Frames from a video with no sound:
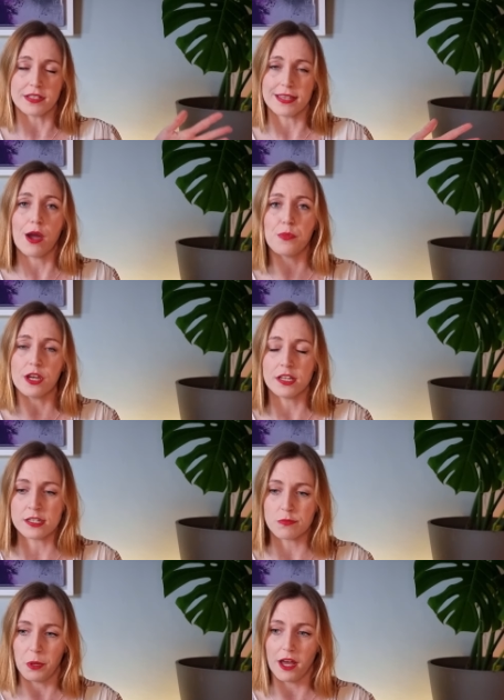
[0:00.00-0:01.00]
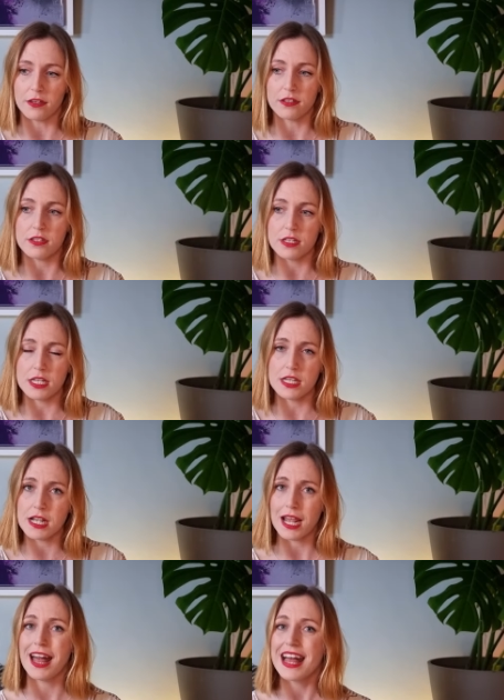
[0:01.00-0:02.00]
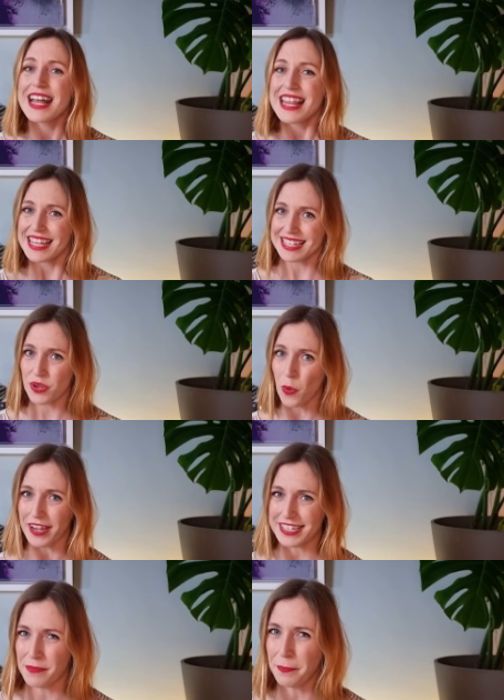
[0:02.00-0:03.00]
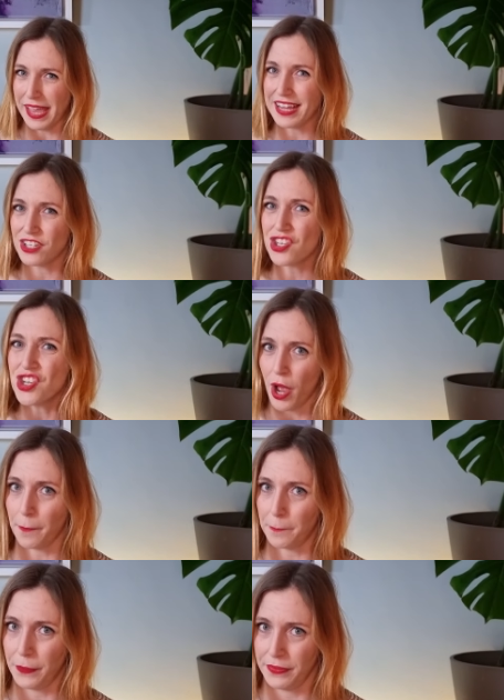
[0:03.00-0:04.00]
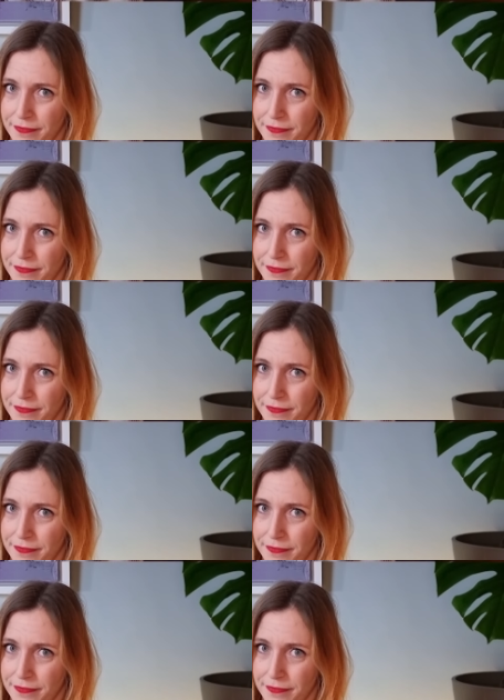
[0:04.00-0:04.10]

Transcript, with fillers: has happened, but that's quite a big jump.